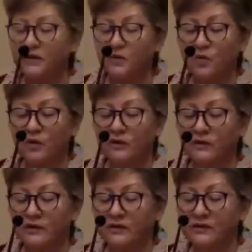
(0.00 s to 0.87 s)

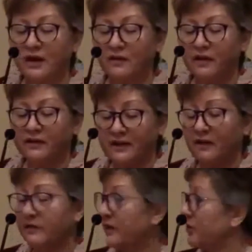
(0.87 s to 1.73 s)
world's
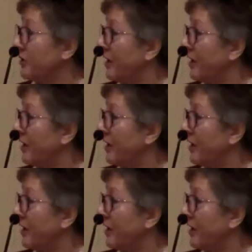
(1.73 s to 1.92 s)
salvation.